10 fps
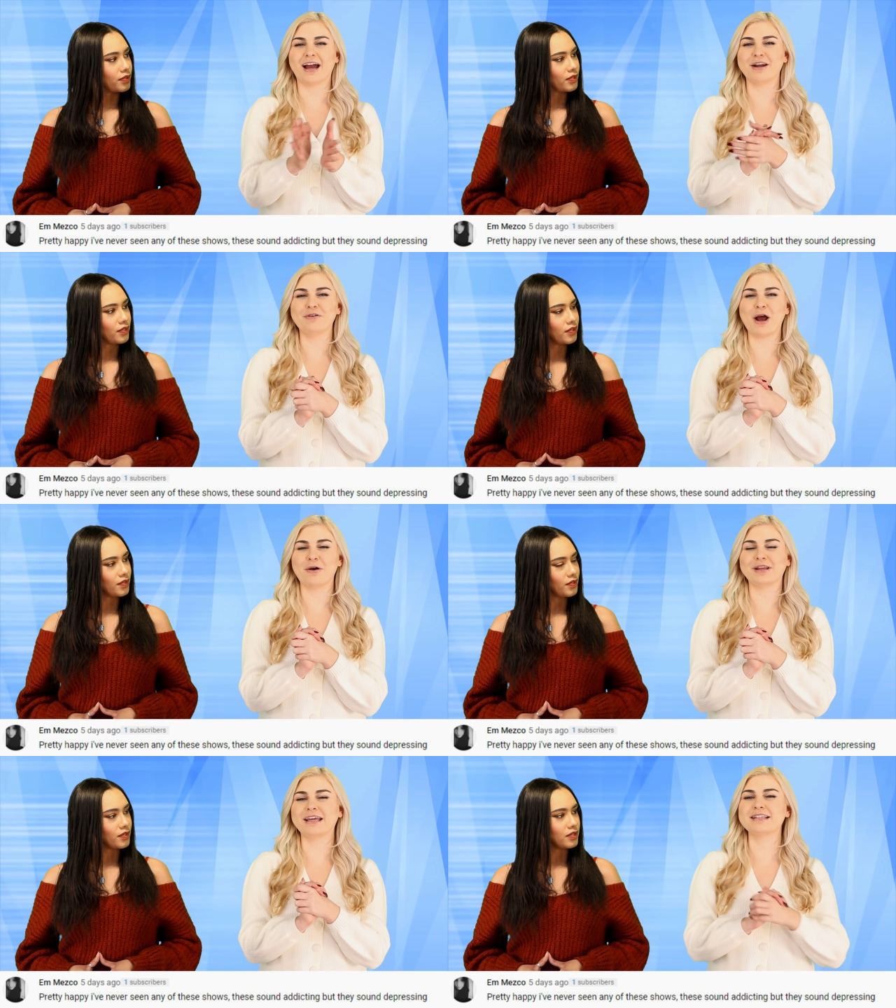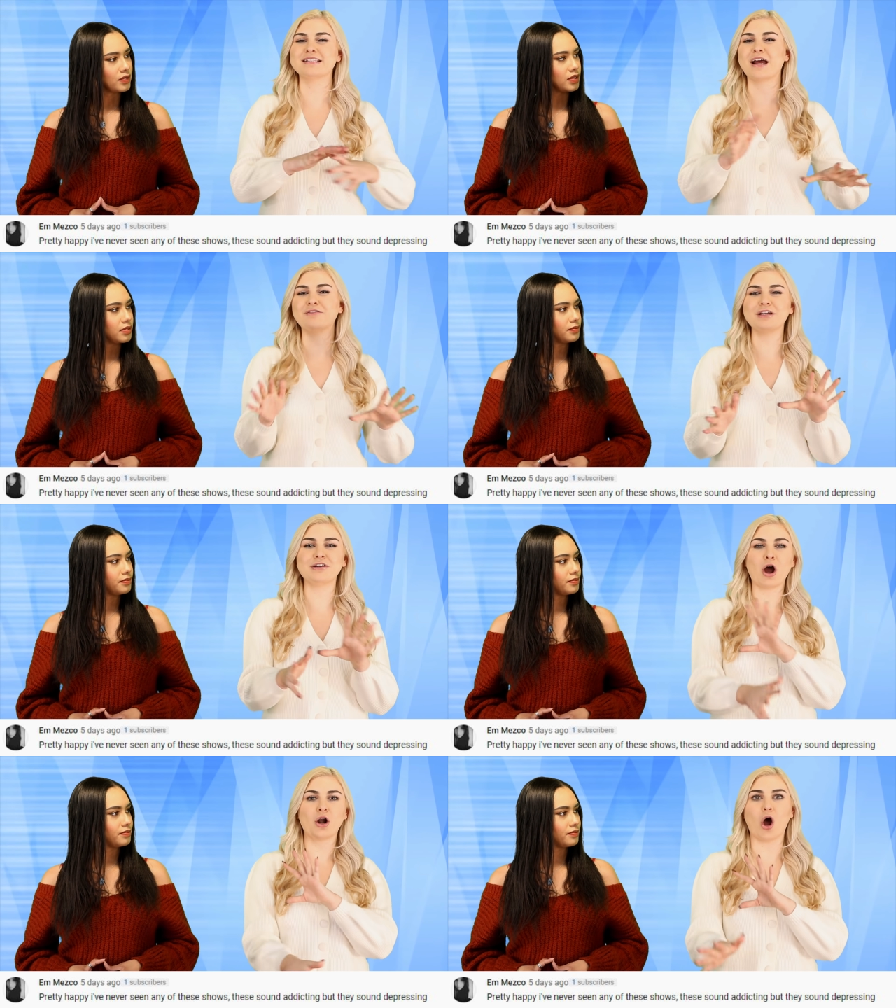Speaker 1: I don't know. Like, it's definitely
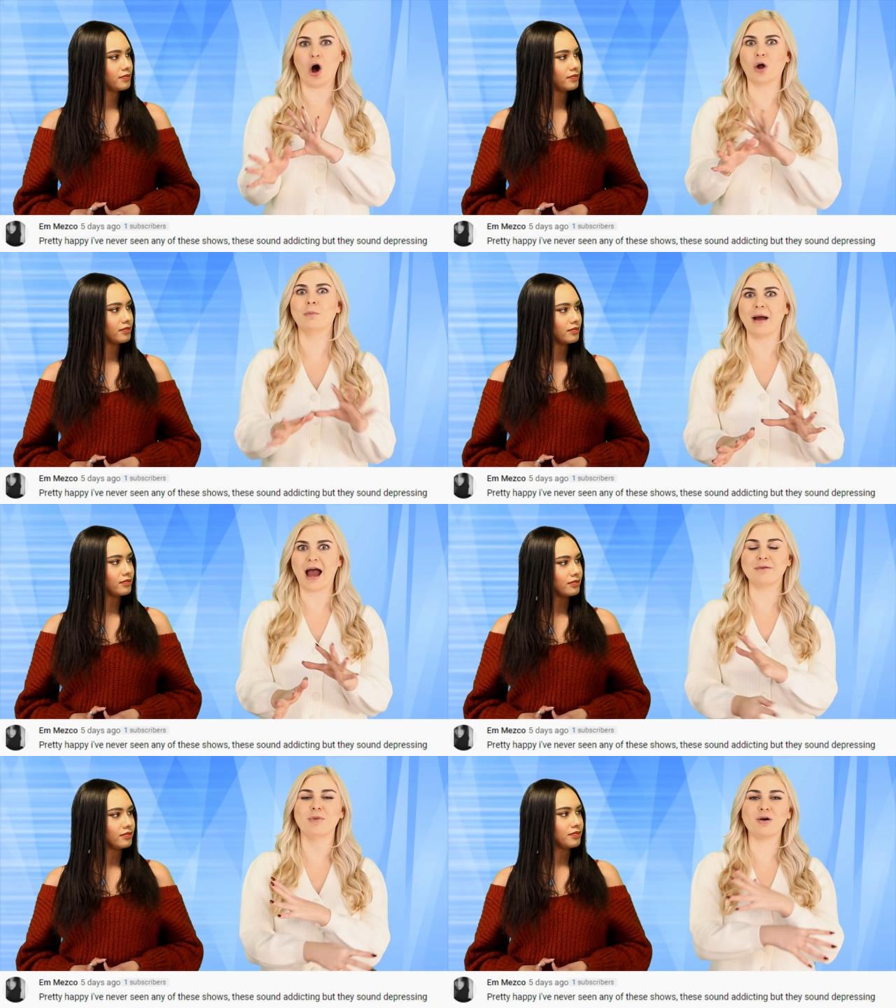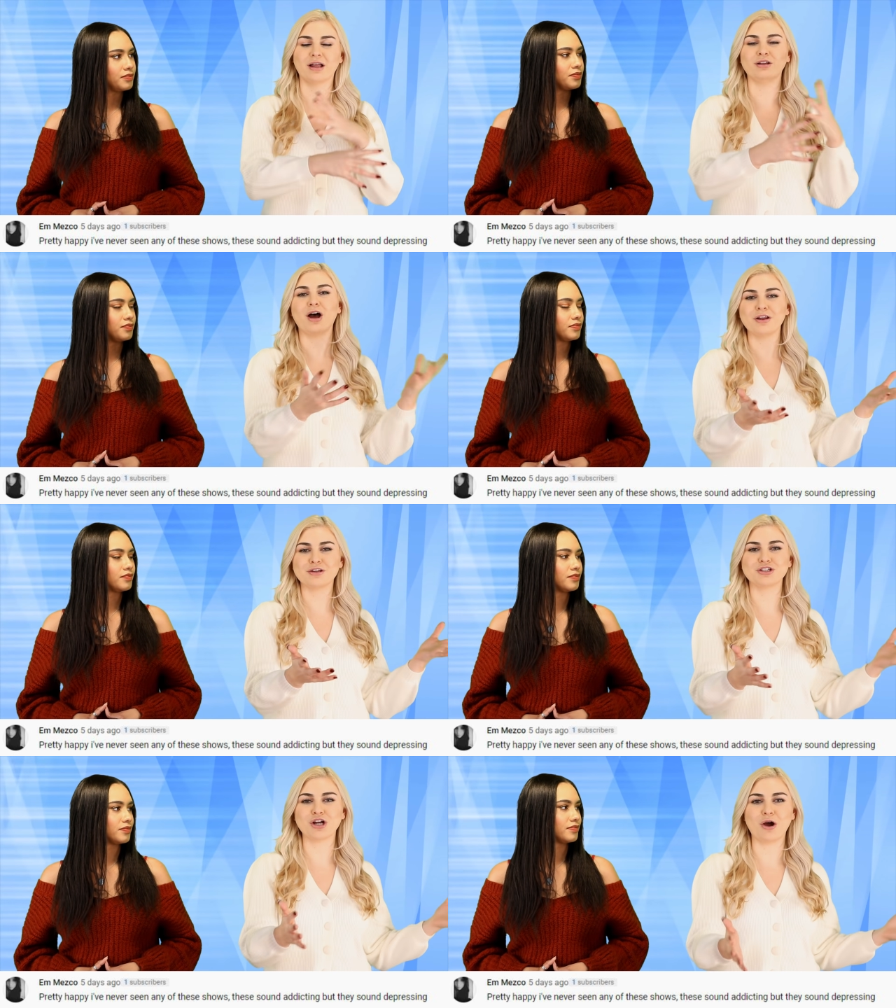not all bad. A lot of
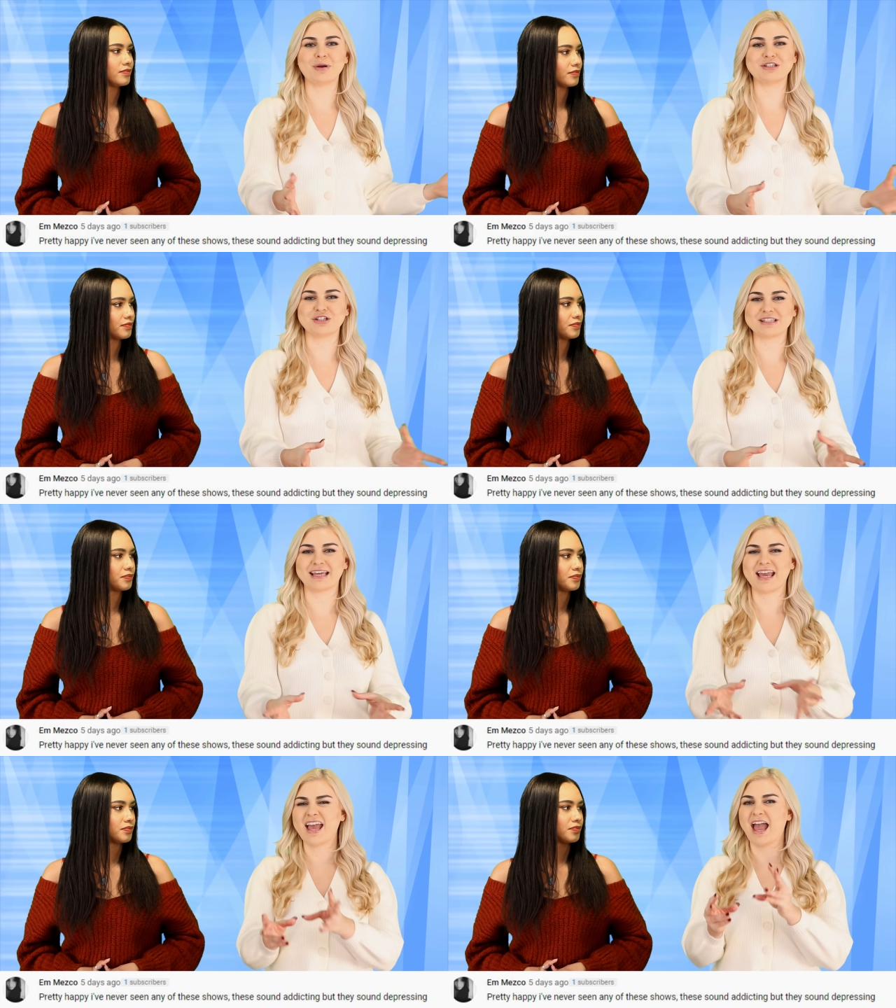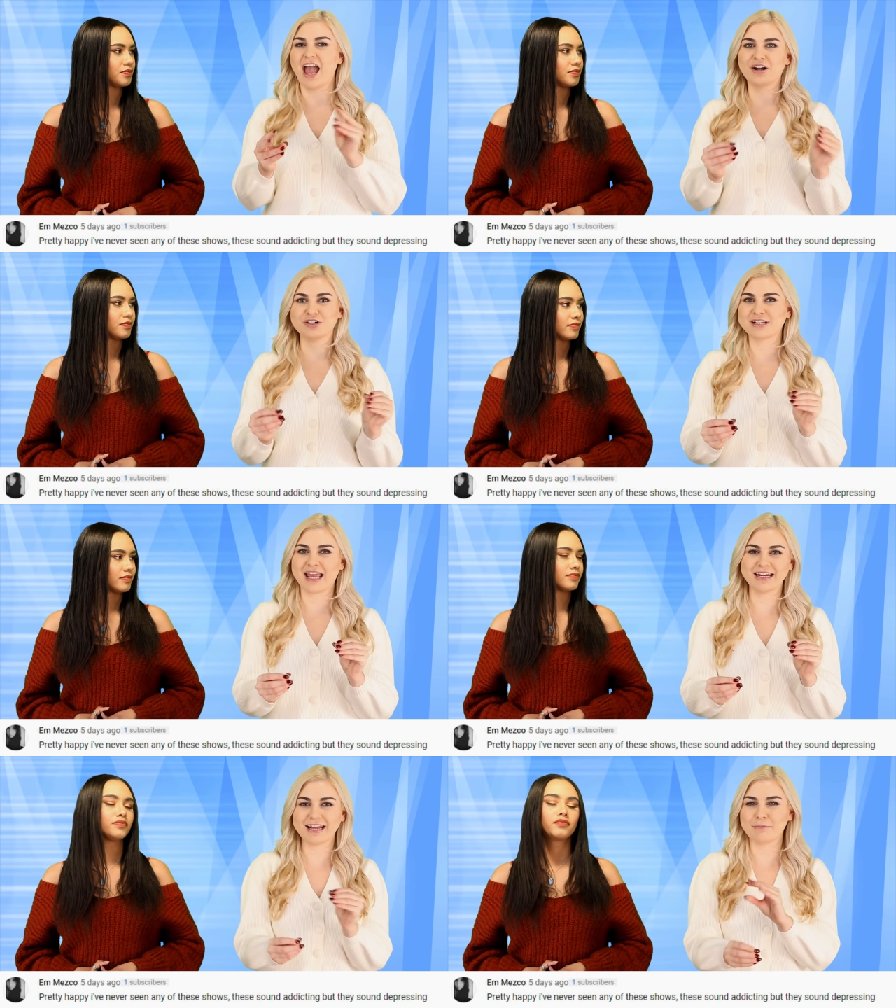the show is just like
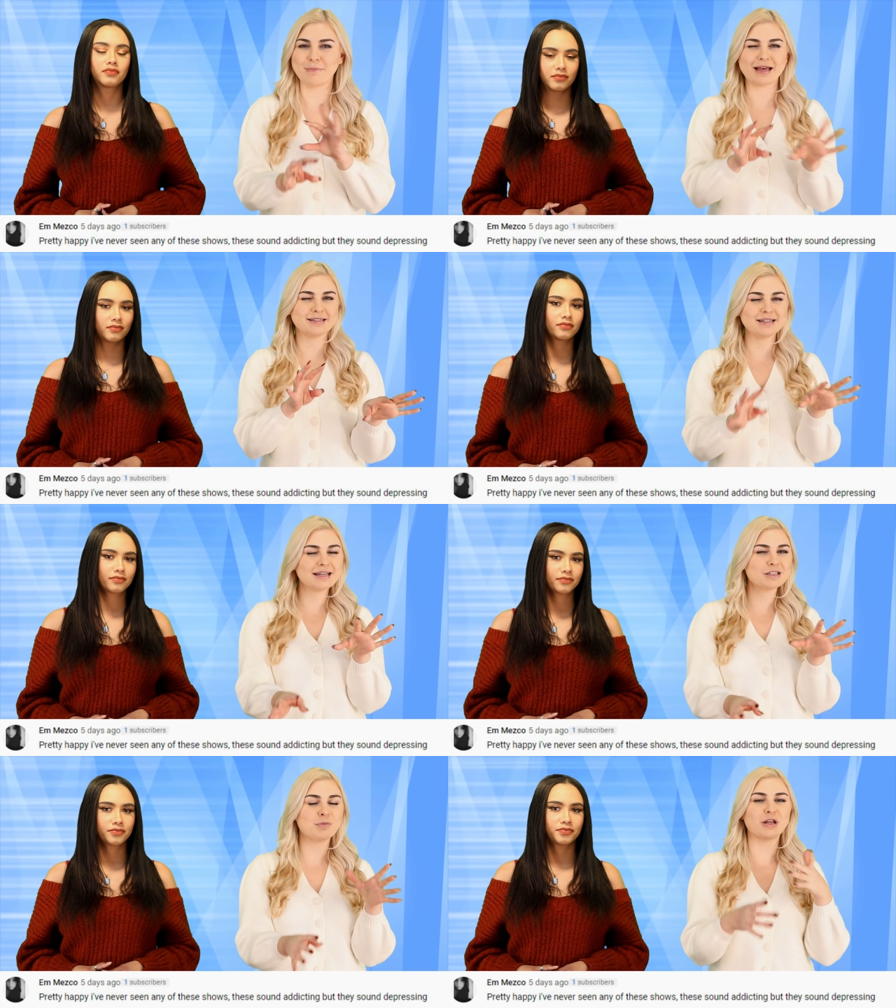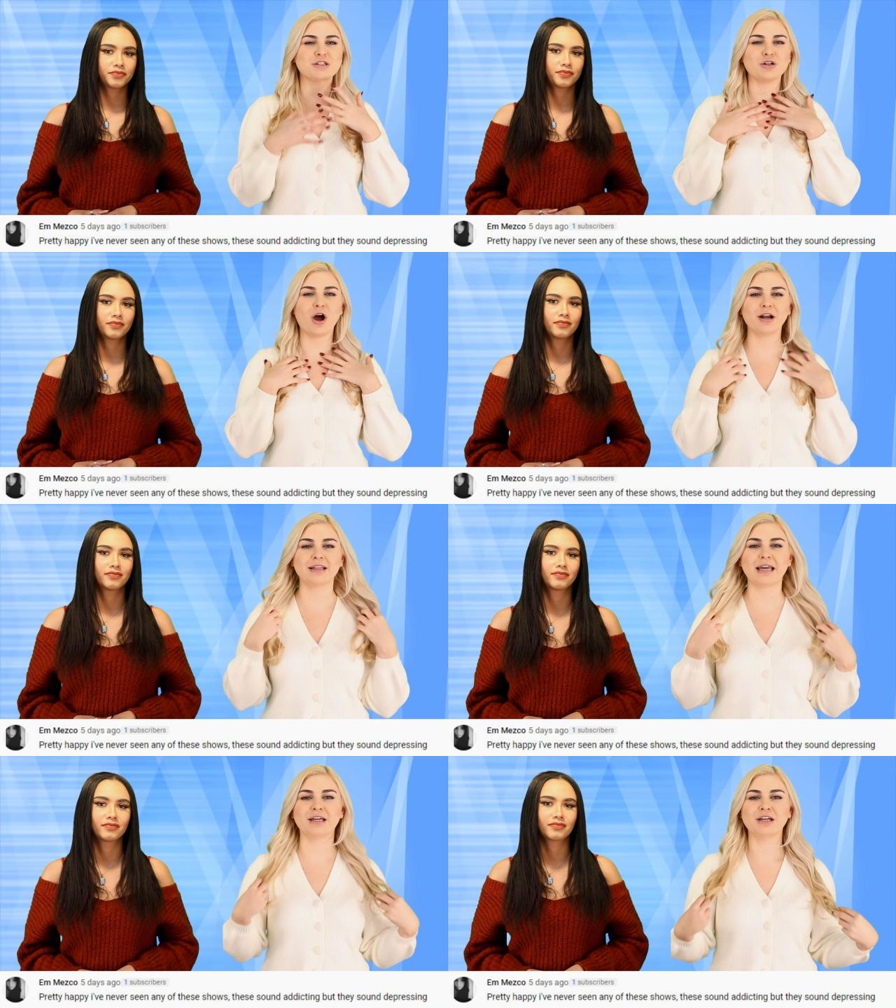entertaining messiness, but it's not
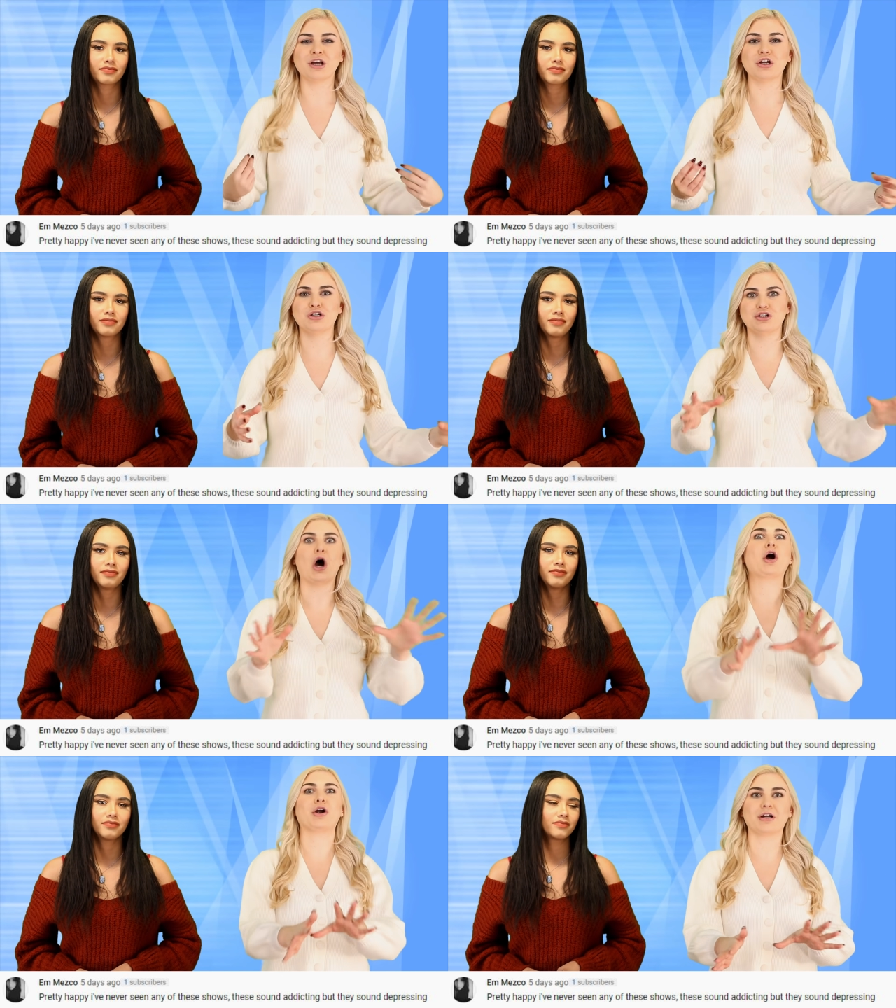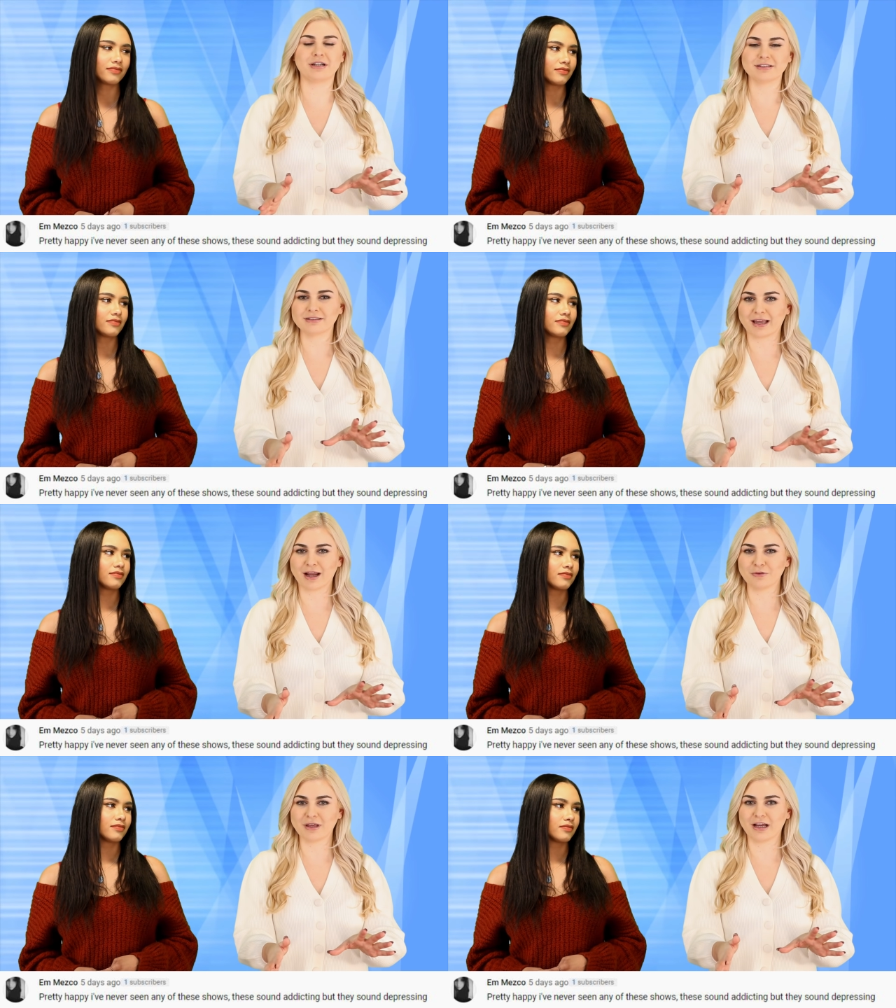like dark. Like, I
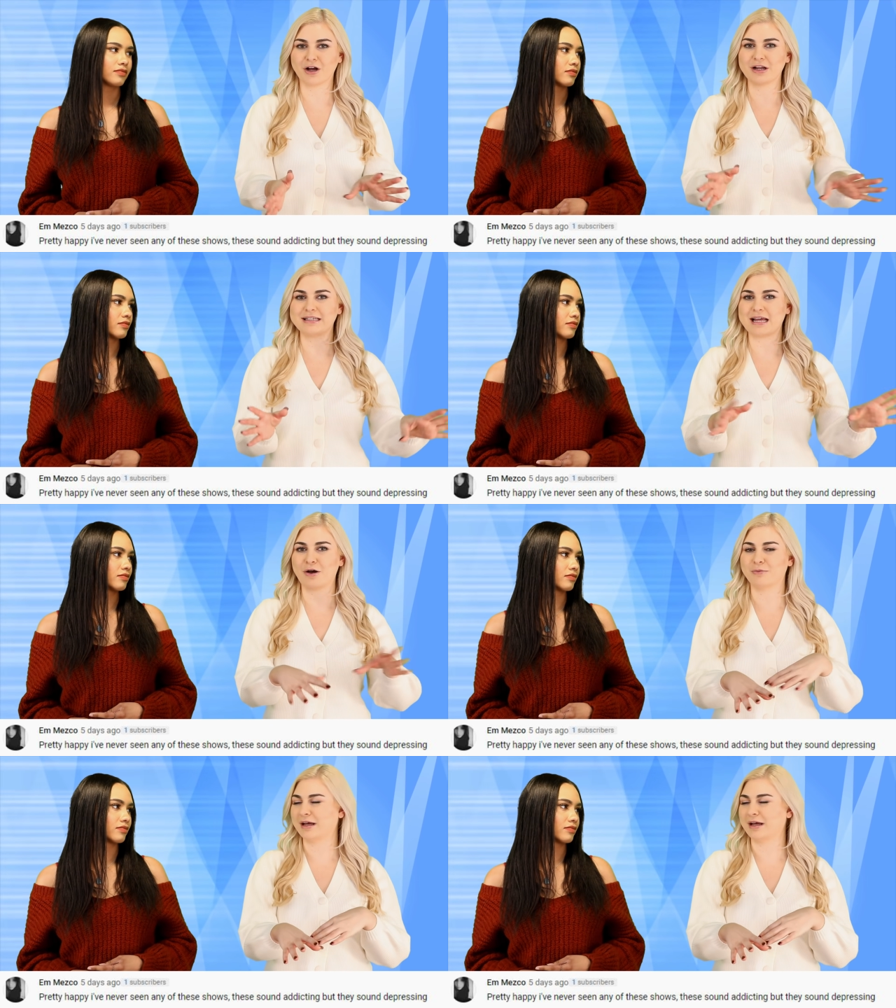don't think I got down